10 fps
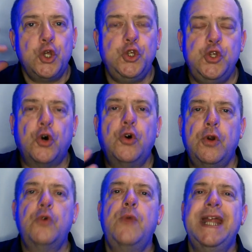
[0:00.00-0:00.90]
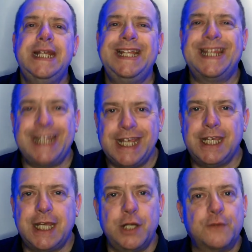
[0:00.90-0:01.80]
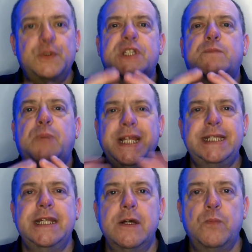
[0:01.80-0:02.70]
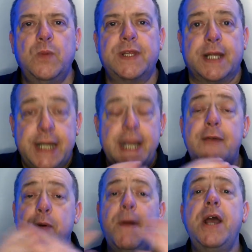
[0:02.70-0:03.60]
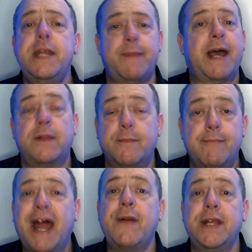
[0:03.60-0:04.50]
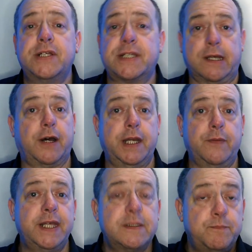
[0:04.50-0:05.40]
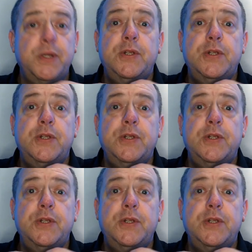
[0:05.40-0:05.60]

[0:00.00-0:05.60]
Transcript: you're already thinking of splitting up with her. Never mind about the marriage side of it, but